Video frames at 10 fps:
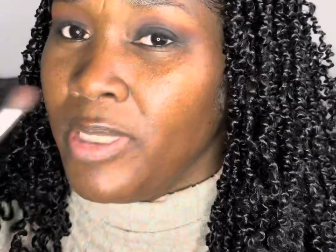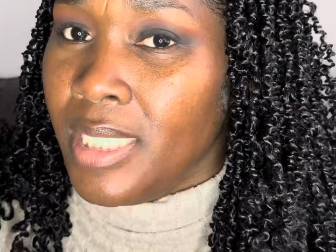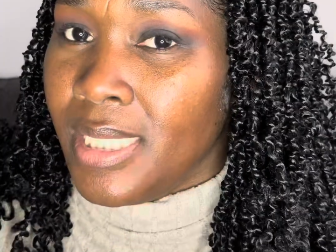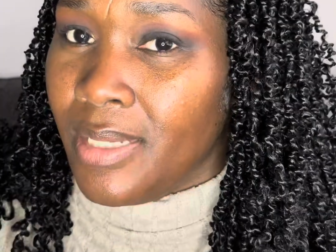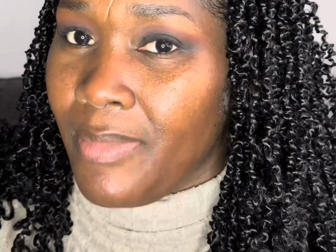
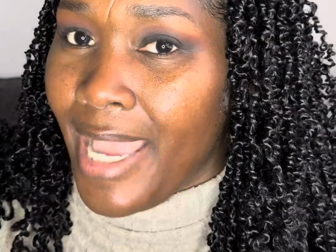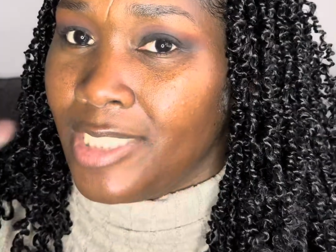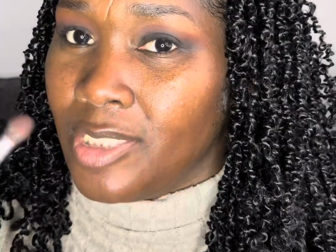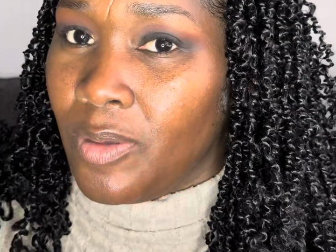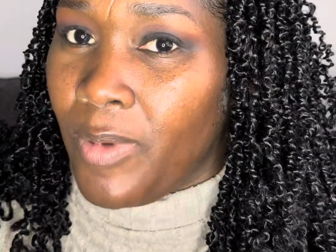this to
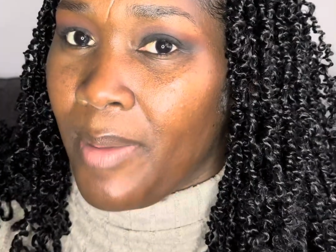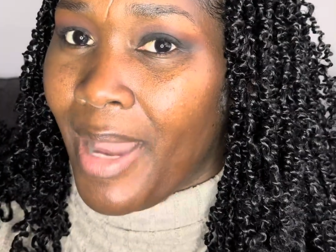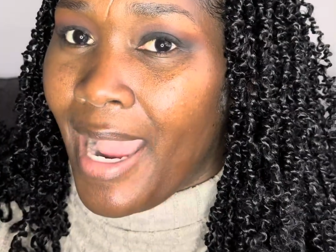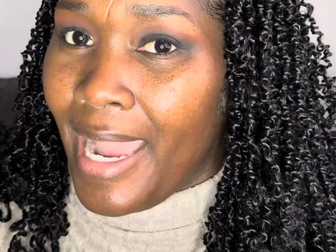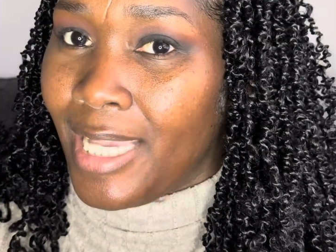match the way my
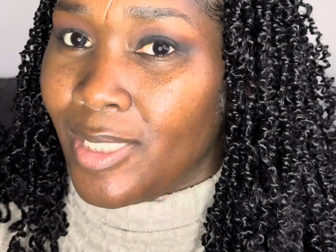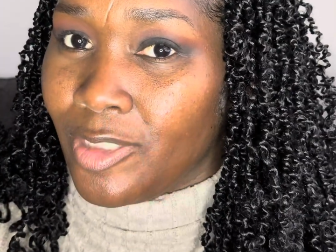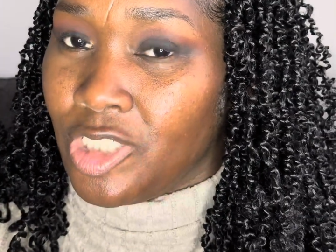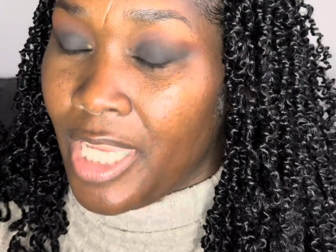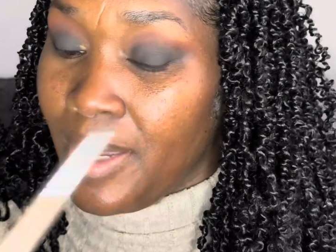eyes are
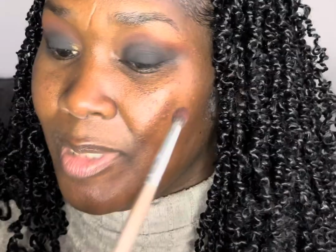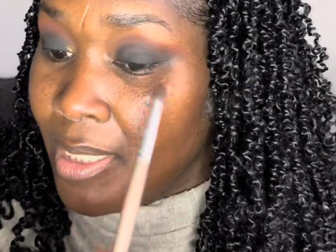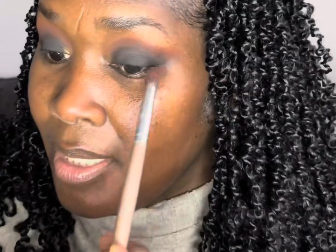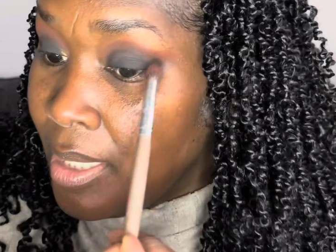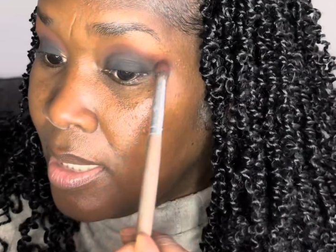shaped.
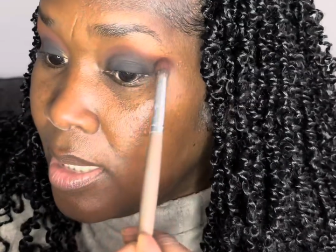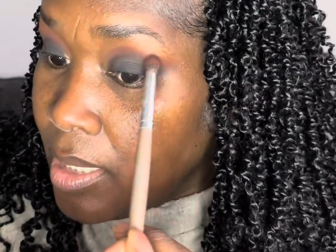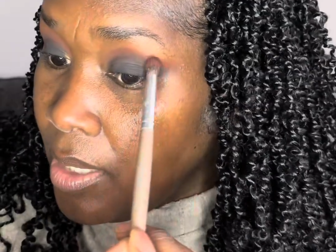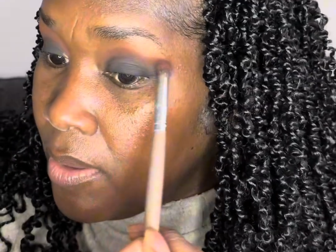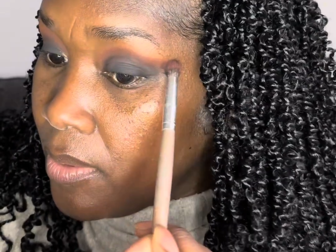
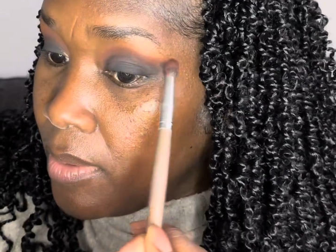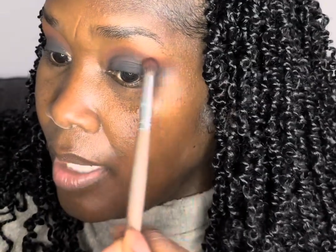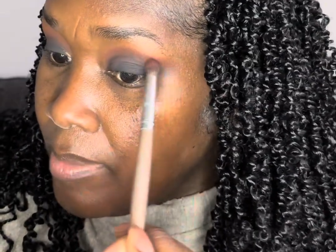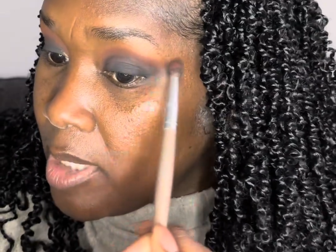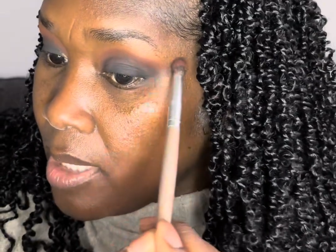So
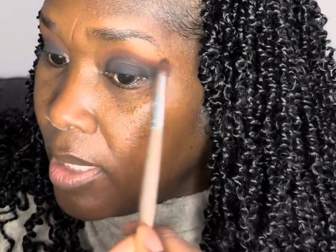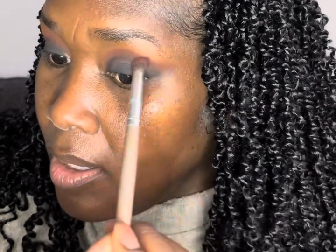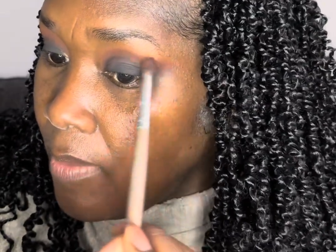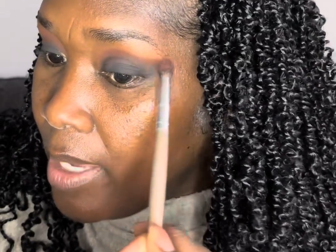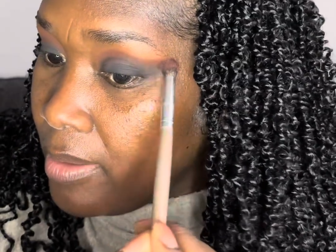I'm just gonna
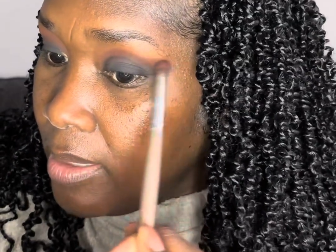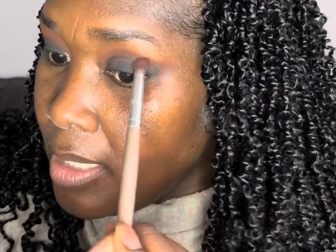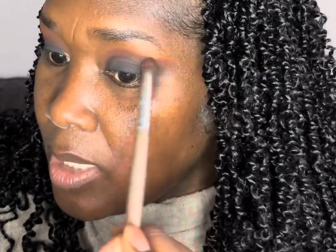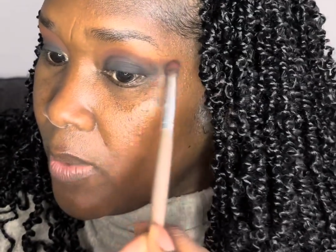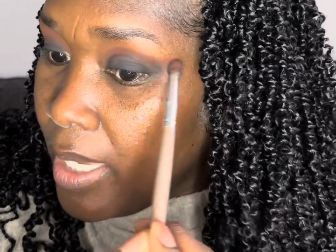go out there
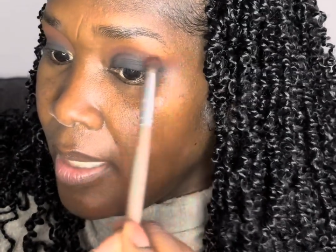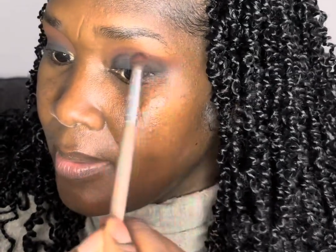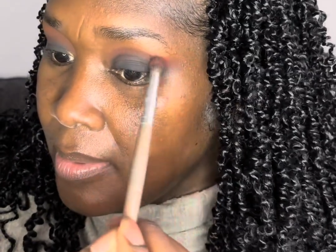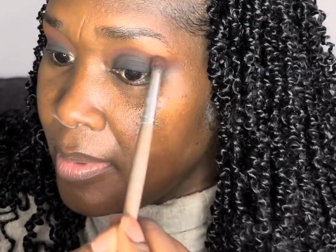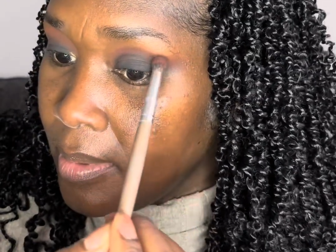this way.
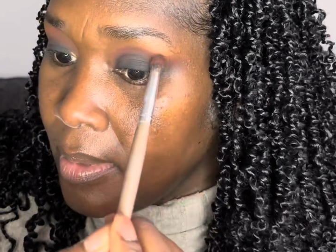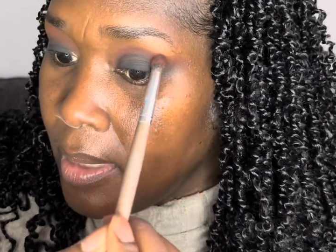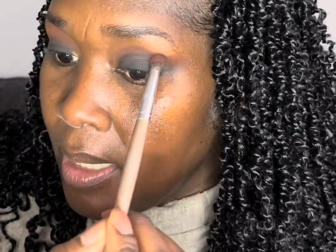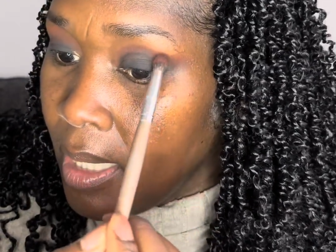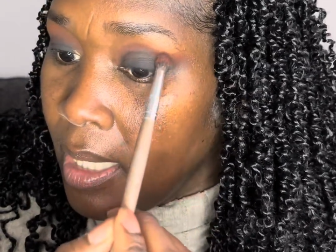
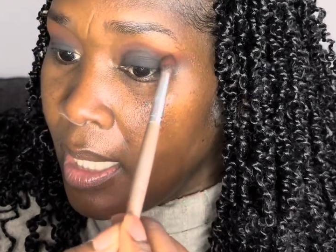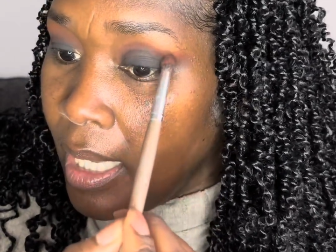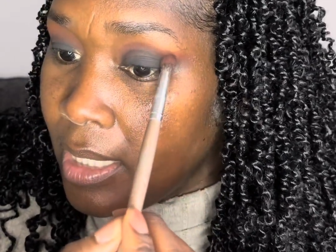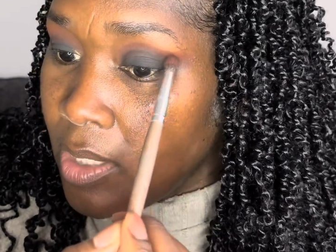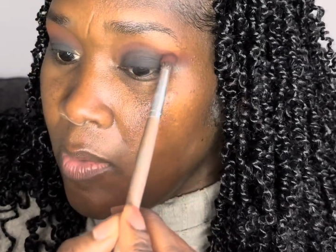
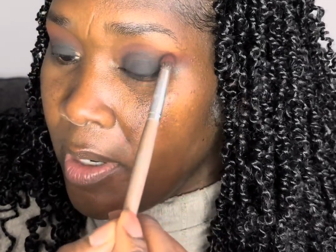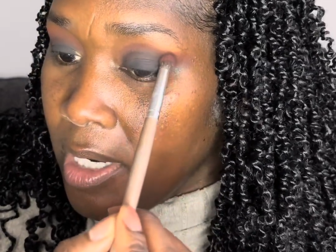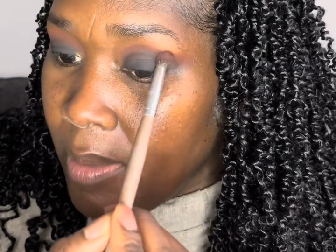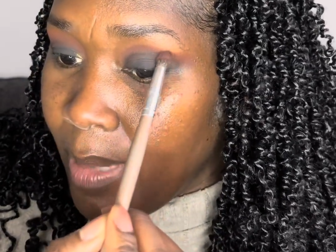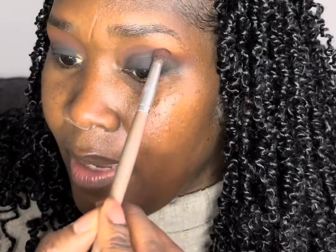And don't worry
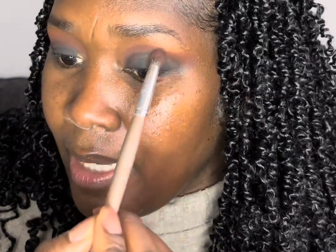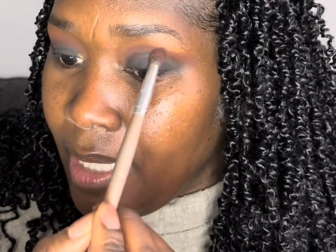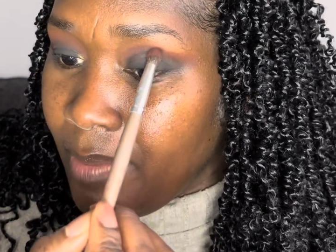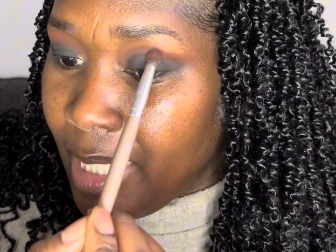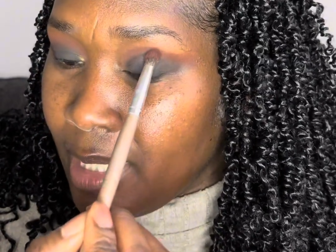about any
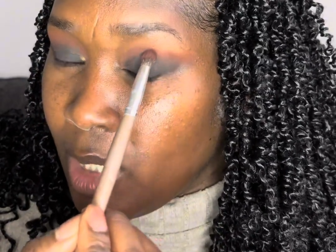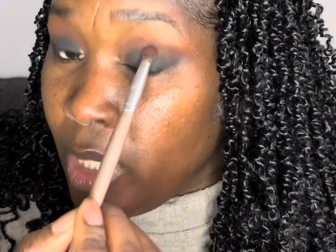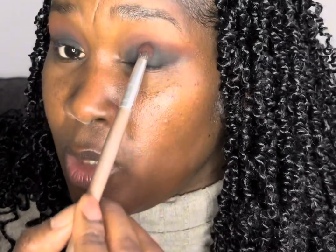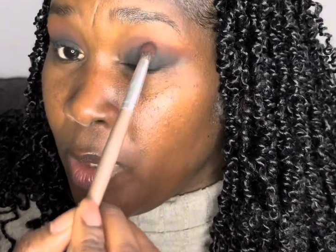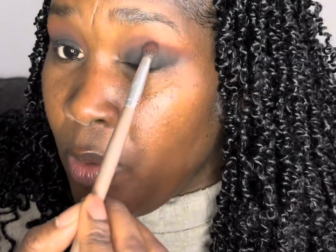messes
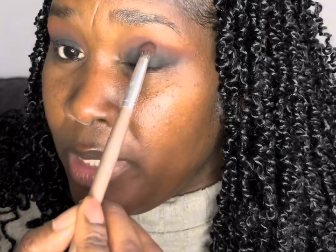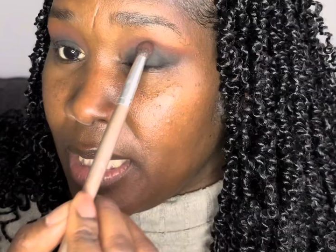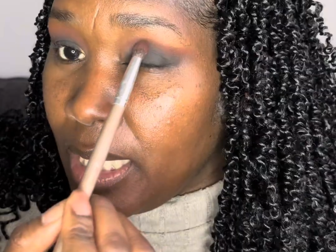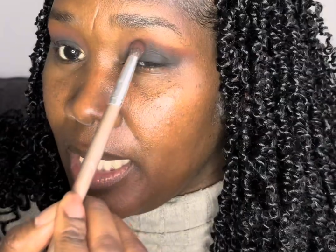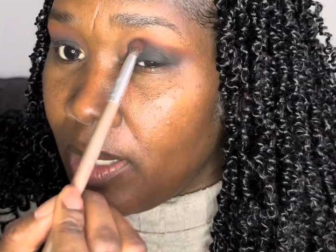because we're going to
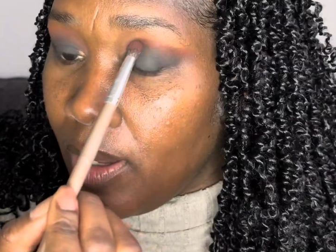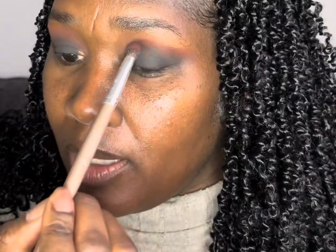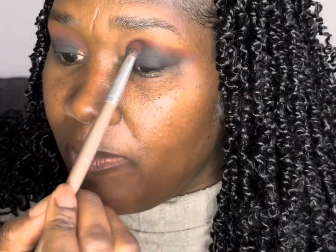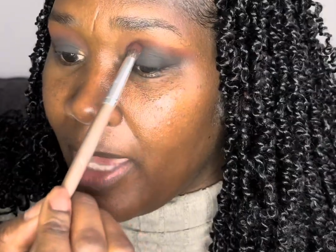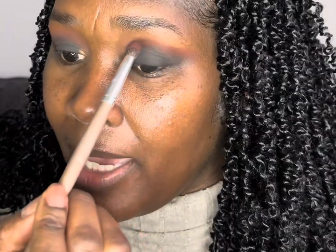clean all
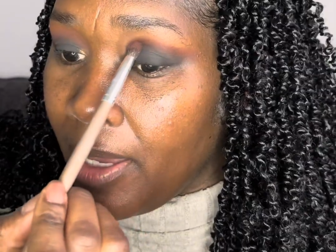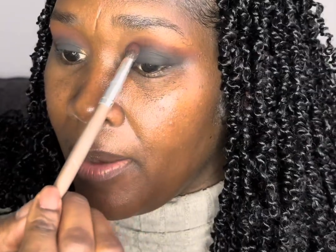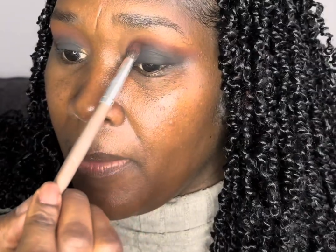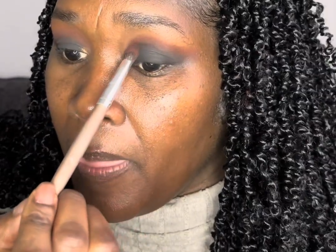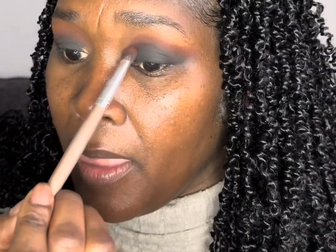of that
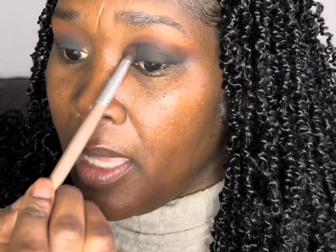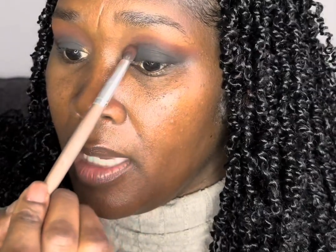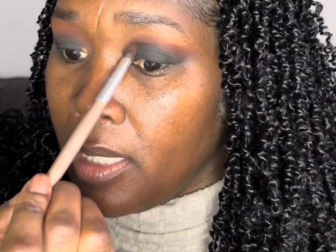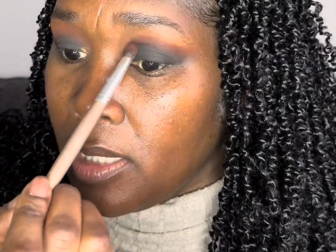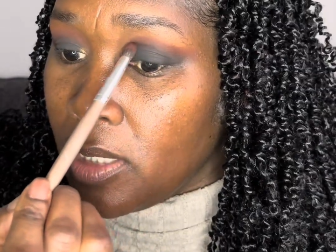up.
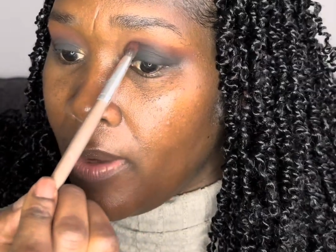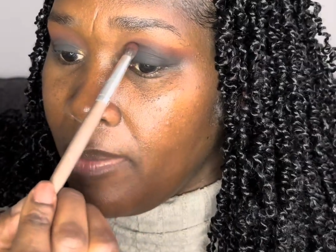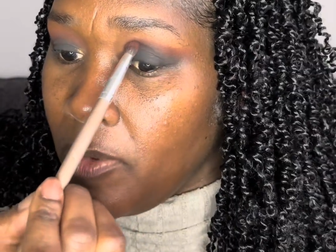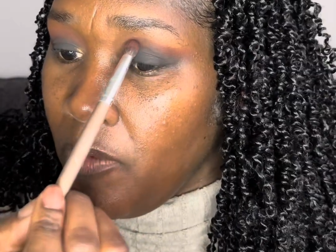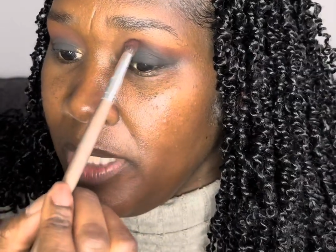So I'm
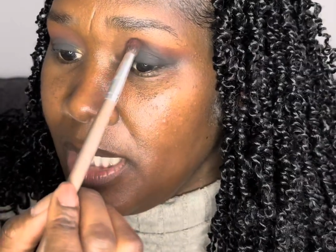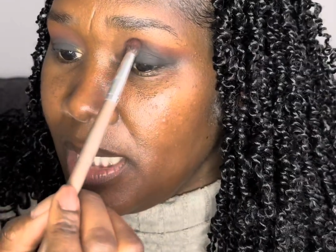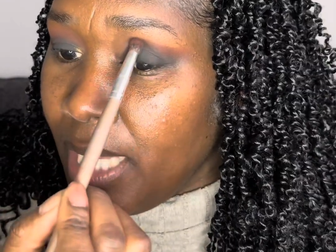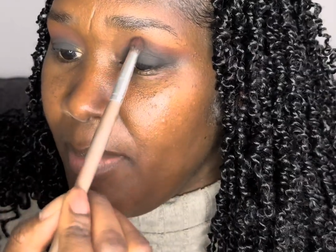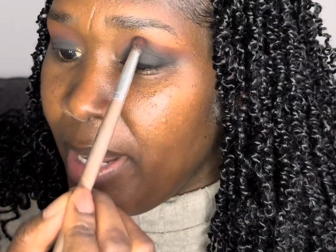going to
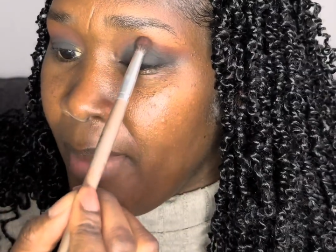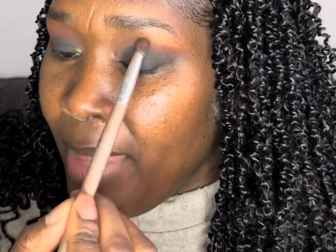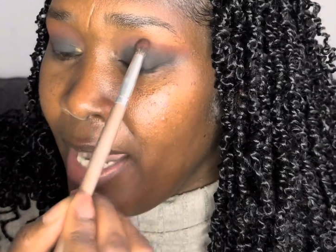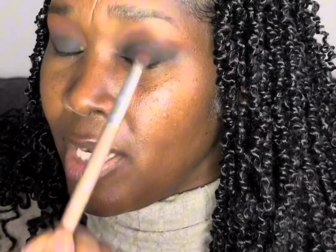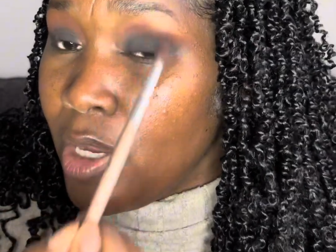stay, but I'm
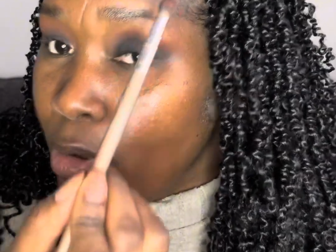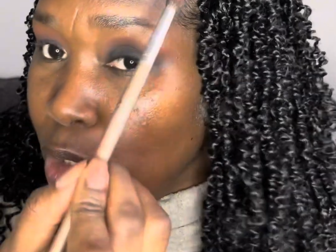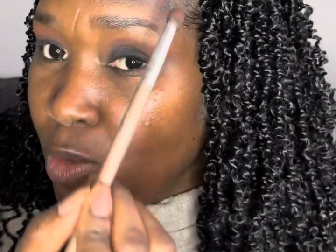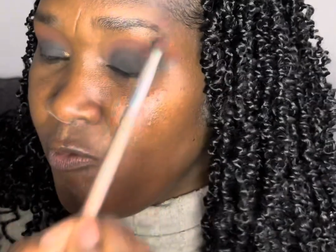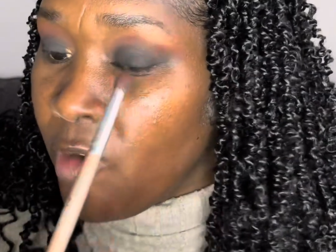not going to go
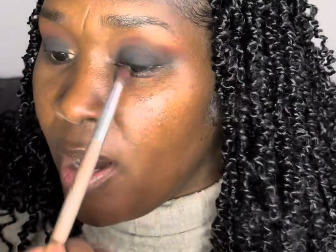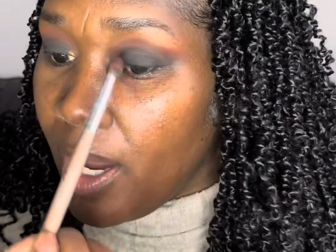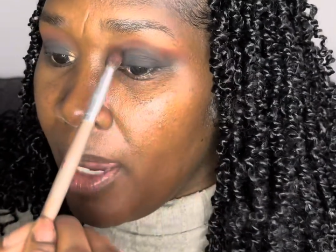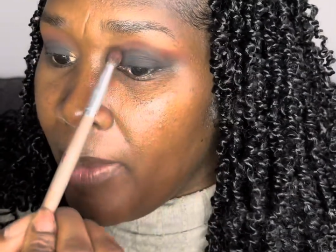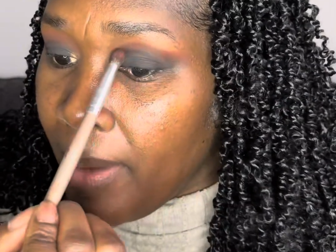too far
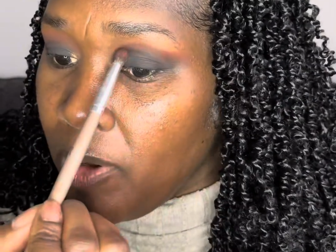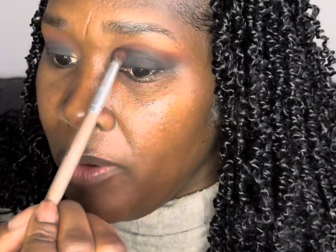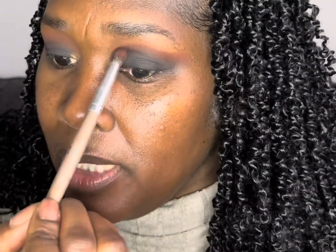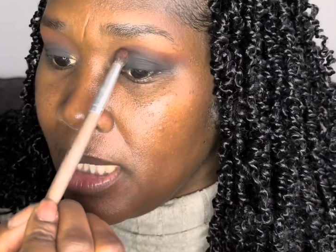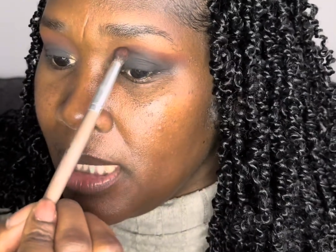up. I'm
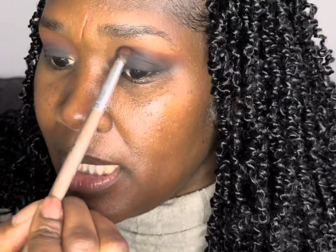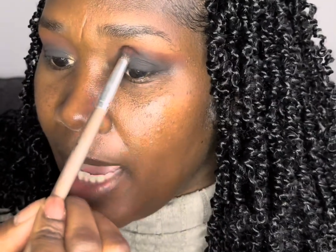going to stay